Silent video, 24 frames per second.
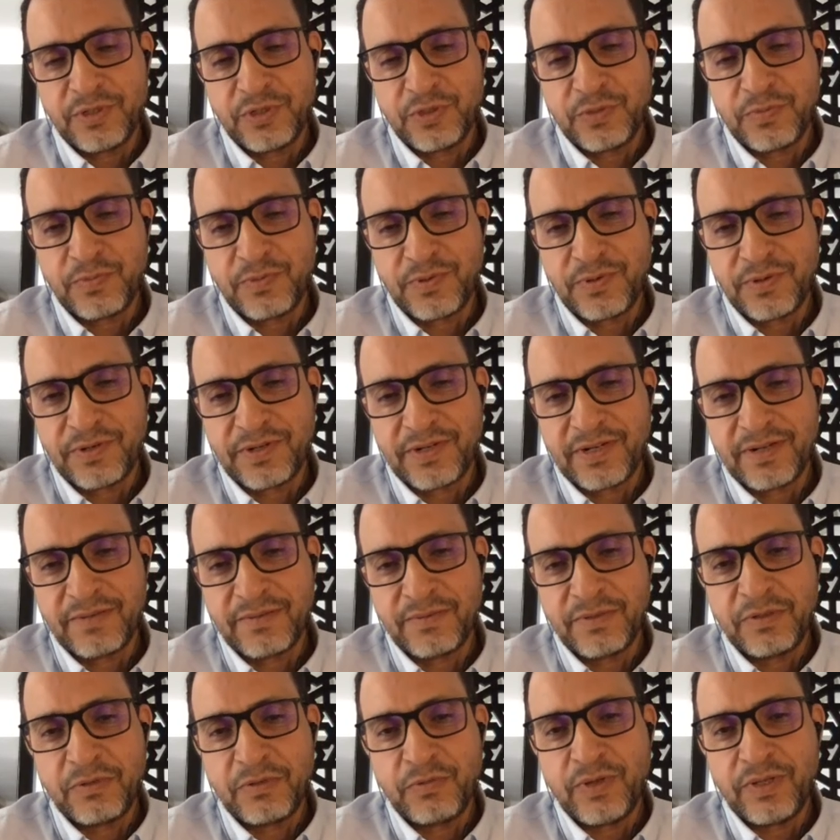the program
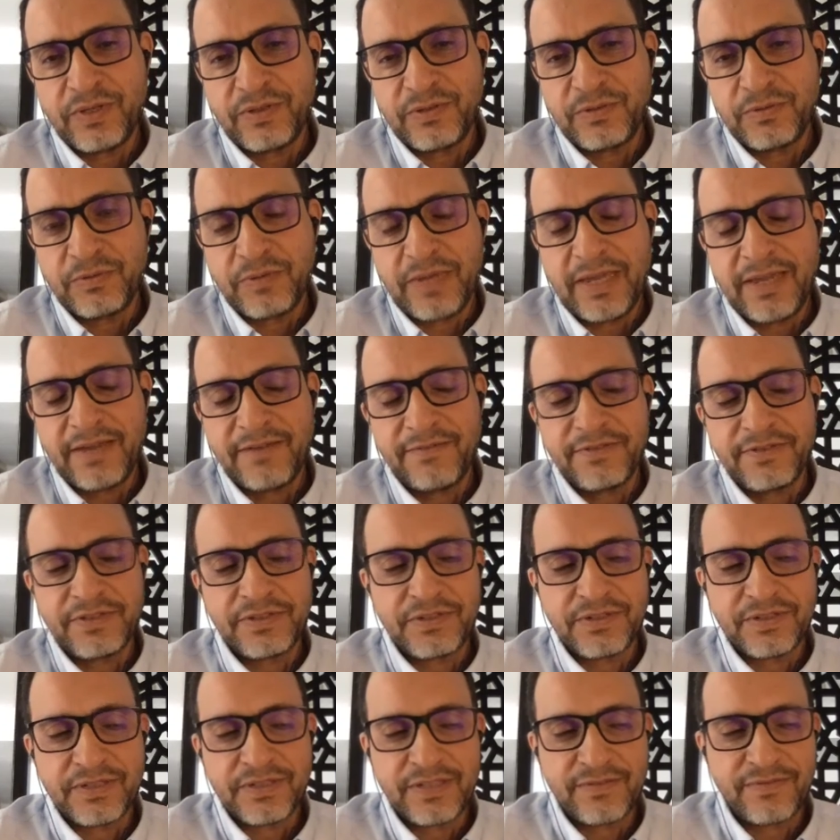and they want to have a
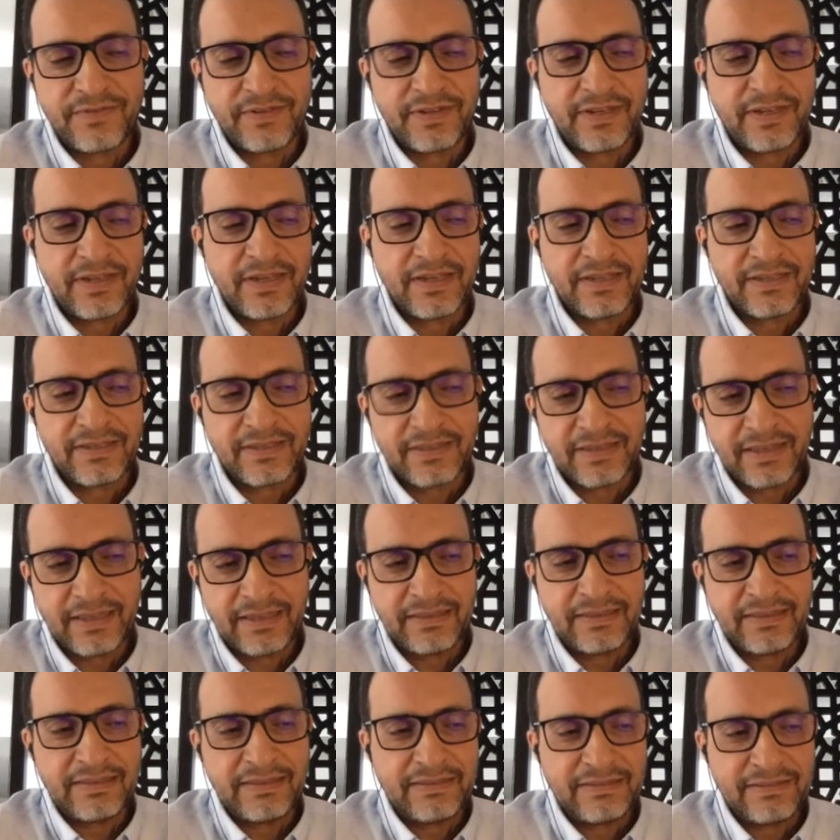certificate that
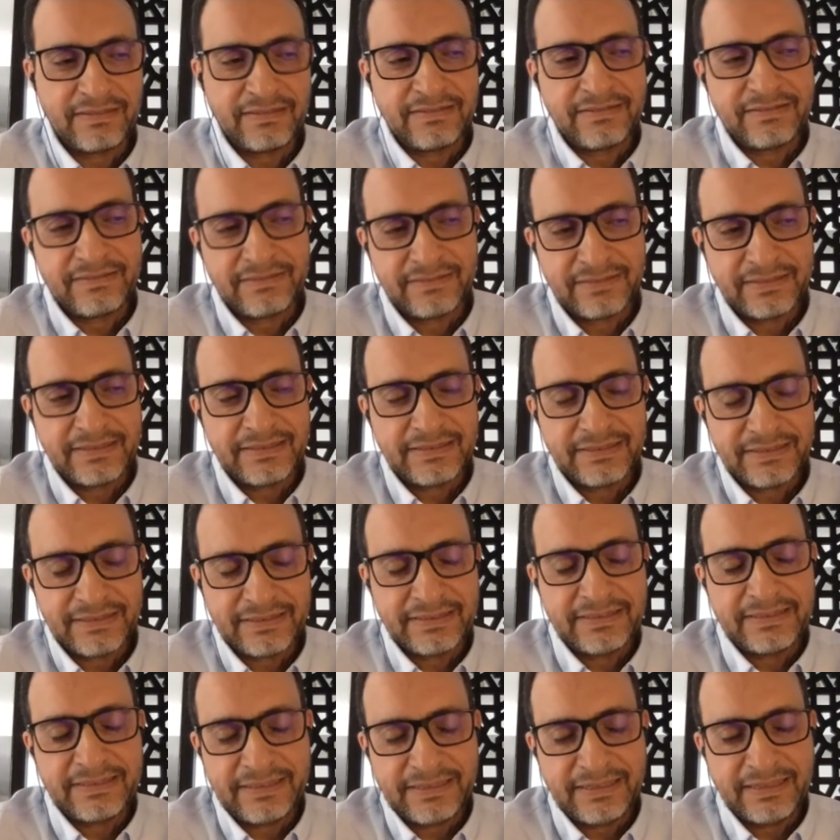
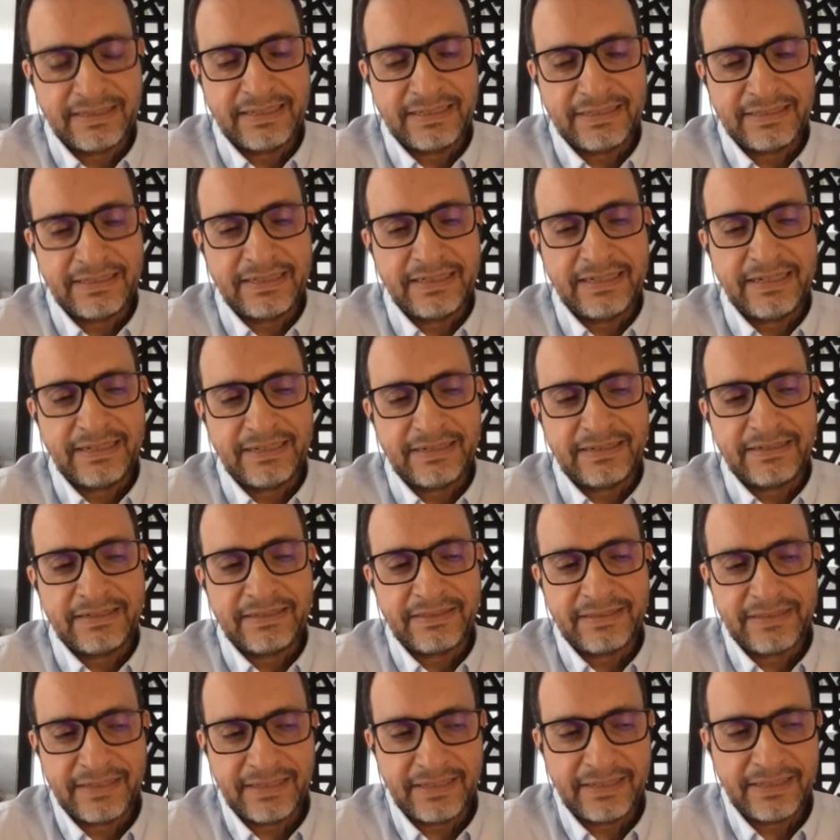they are
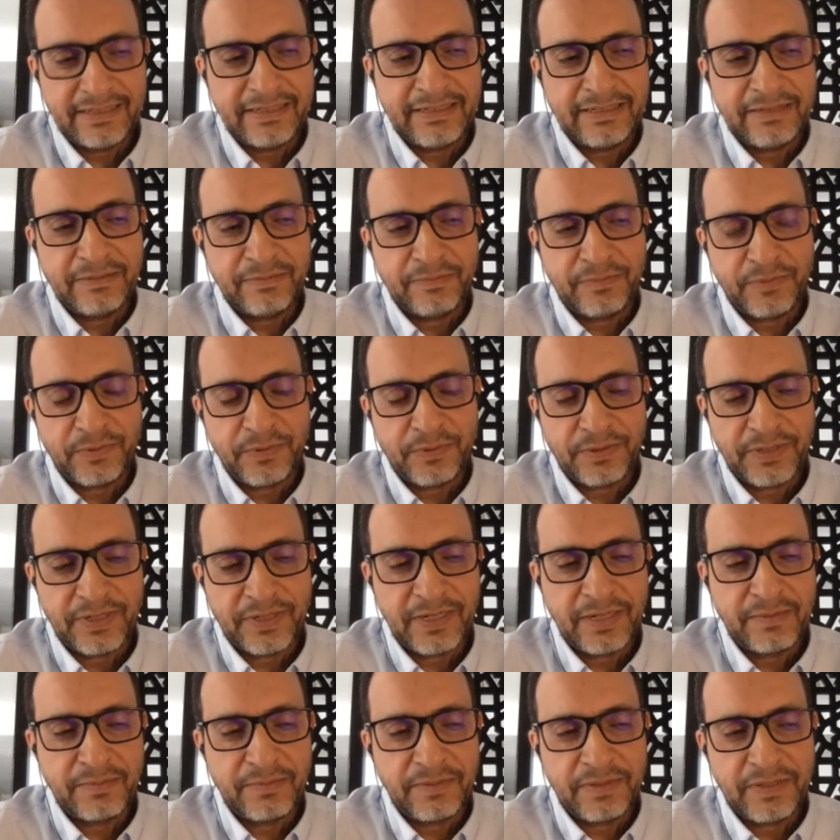attending the
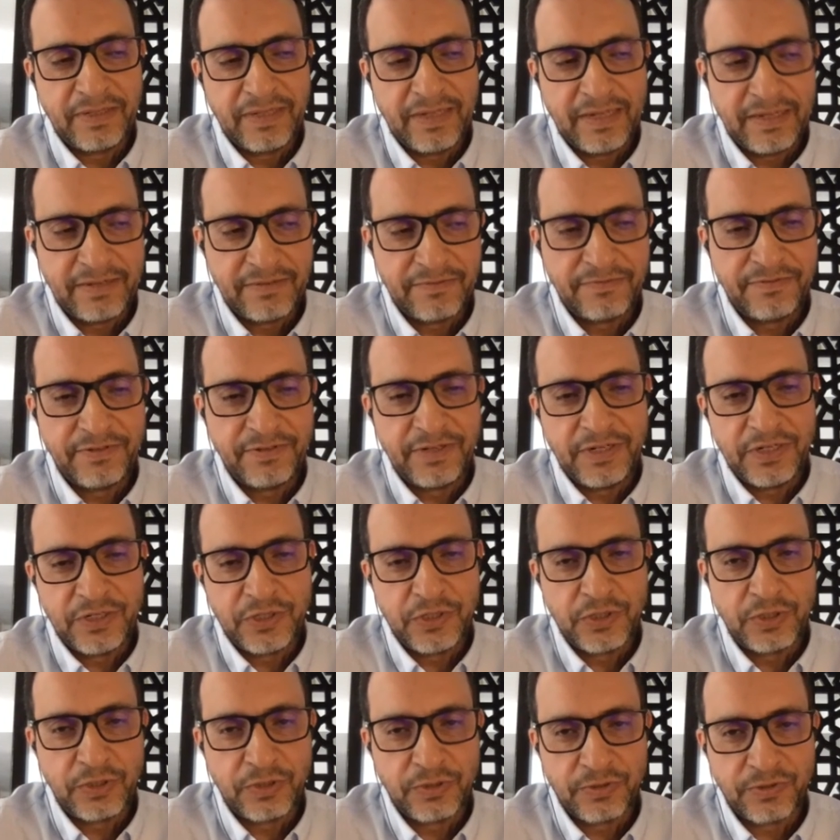program and they have finished
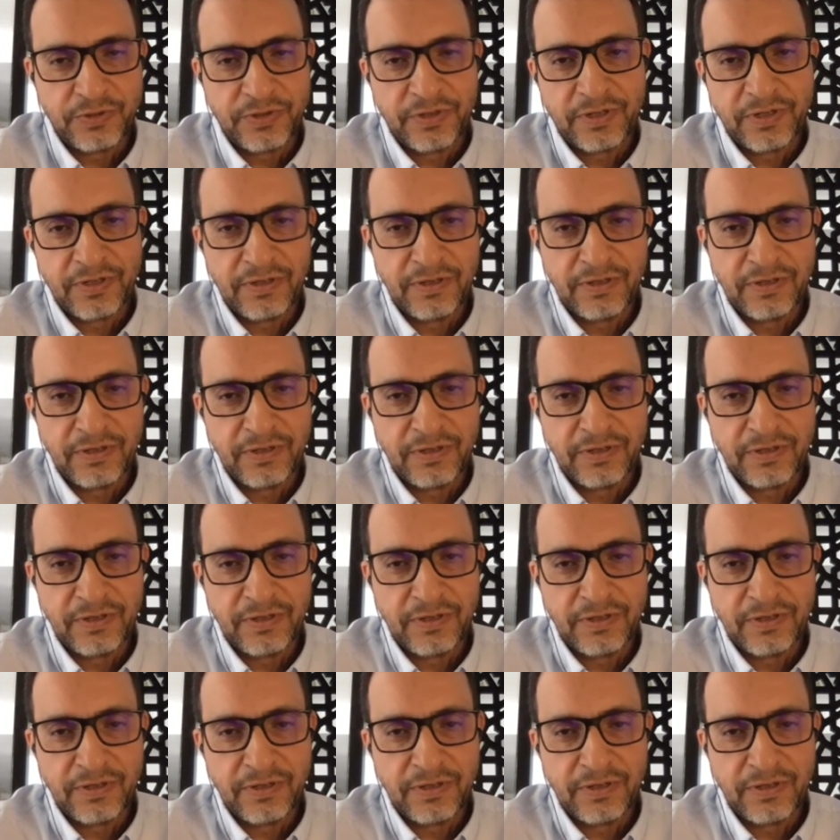the curriculum?